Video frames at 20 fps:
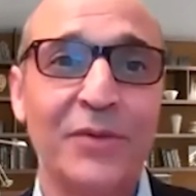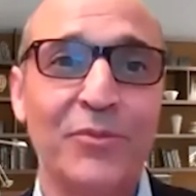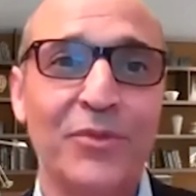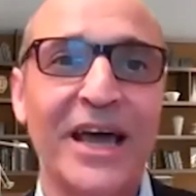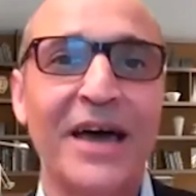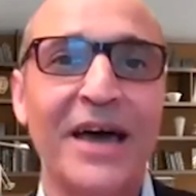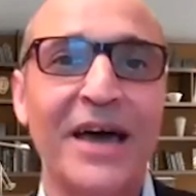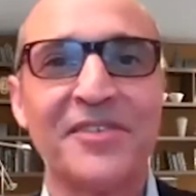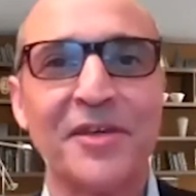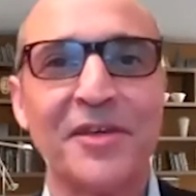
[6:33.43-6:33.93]

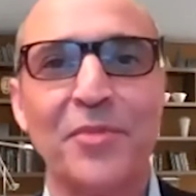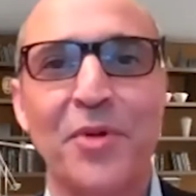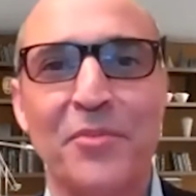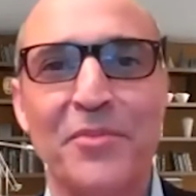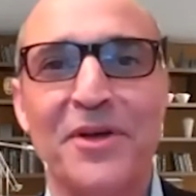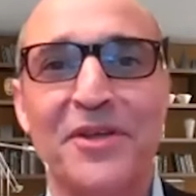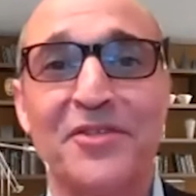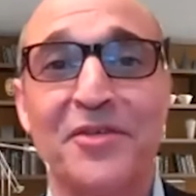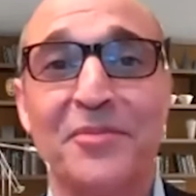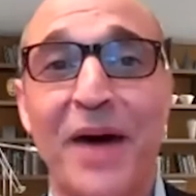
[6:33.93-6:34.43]
And when I say
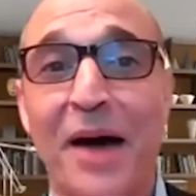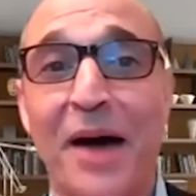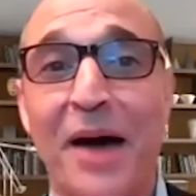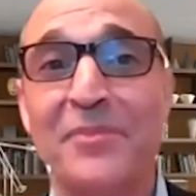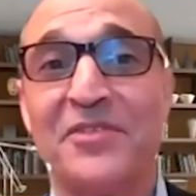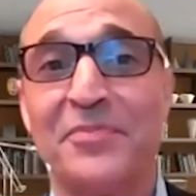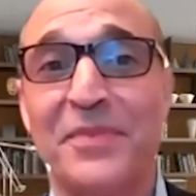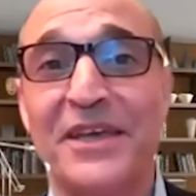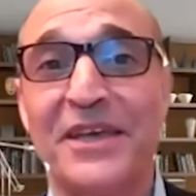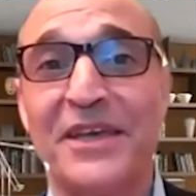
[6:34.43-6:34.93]
momentum,
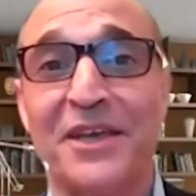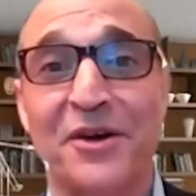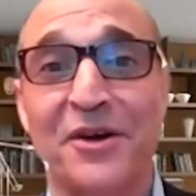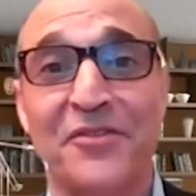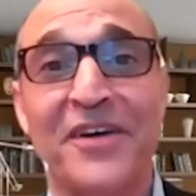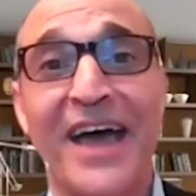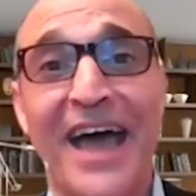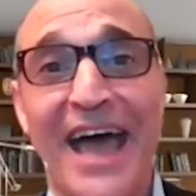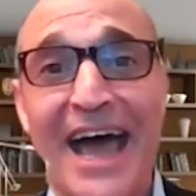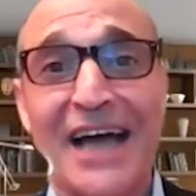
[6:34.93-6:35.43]
I'm
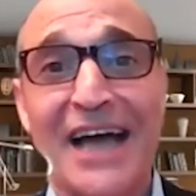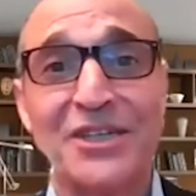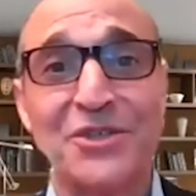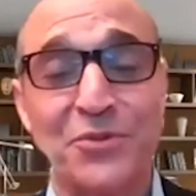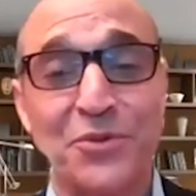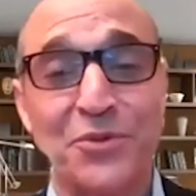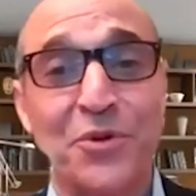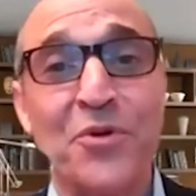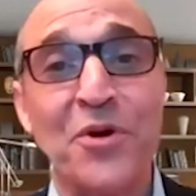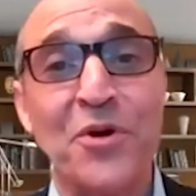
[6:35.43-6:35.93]
speaking of
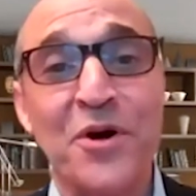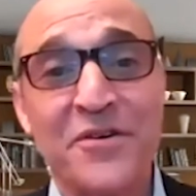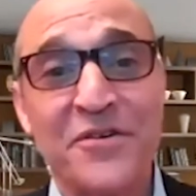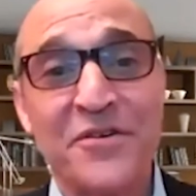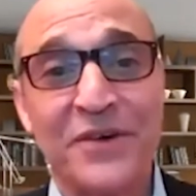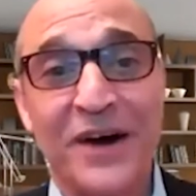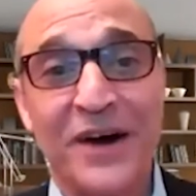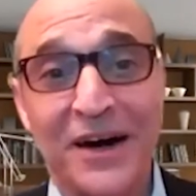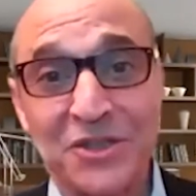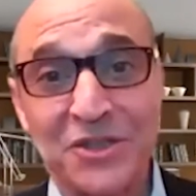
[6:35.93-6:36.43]
actual
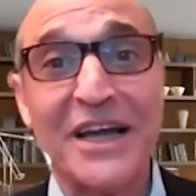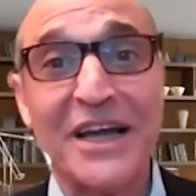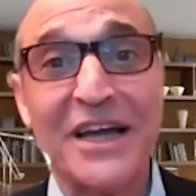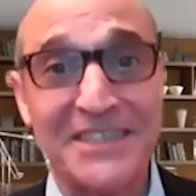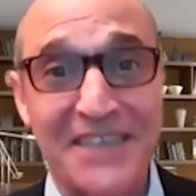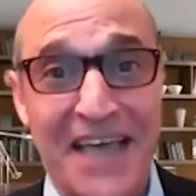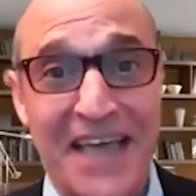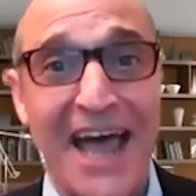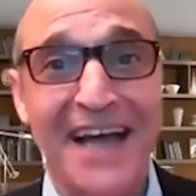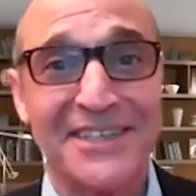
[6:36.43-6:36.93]

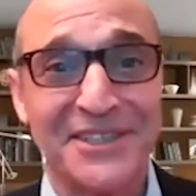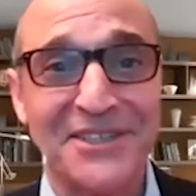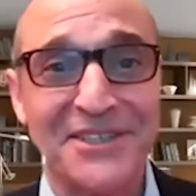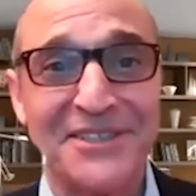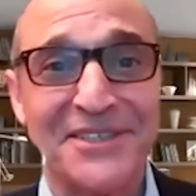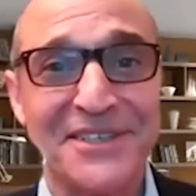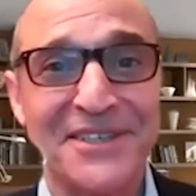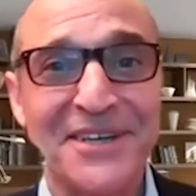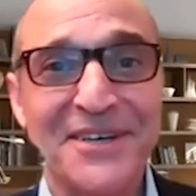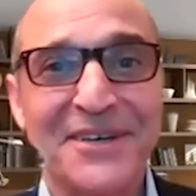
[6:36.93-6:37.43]

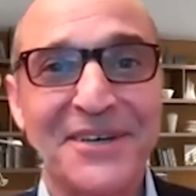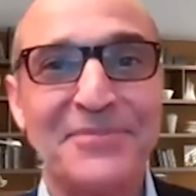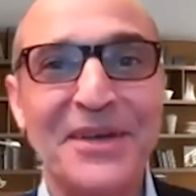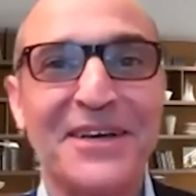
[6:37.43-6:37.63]
transactions,